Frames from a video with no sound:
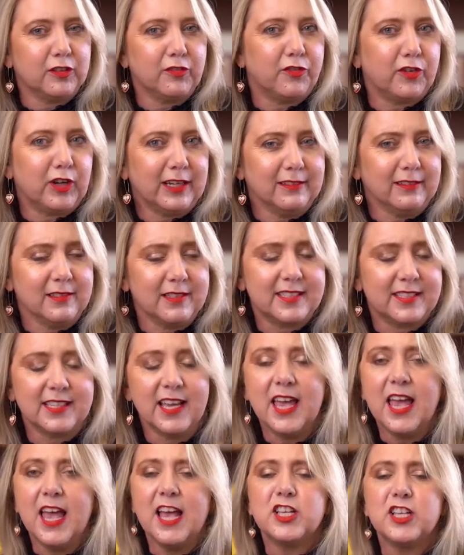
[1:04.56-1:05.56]
fields.
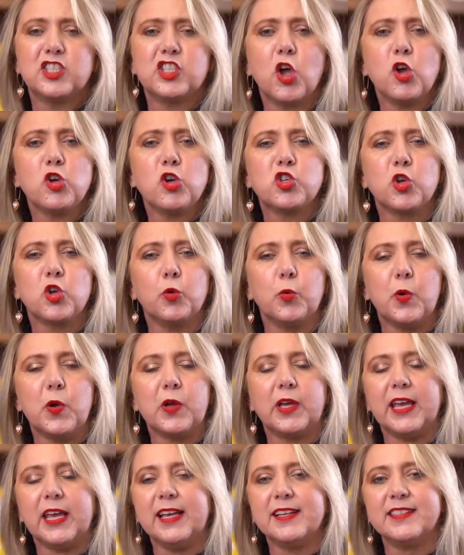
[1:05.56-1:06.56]
Social
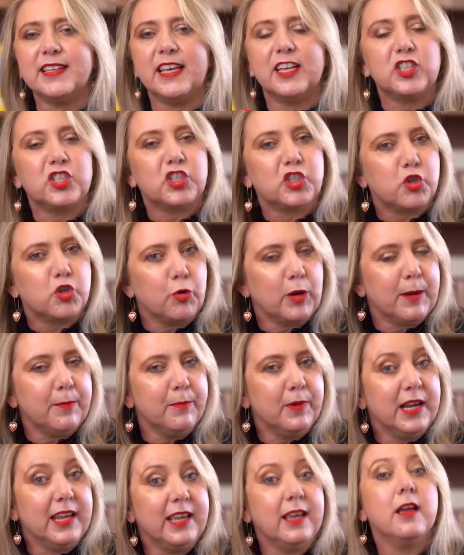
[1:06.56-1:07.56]
work is
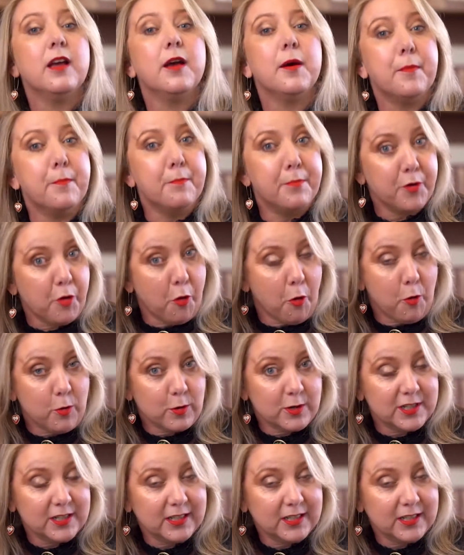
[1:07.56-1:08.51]
extremely broad.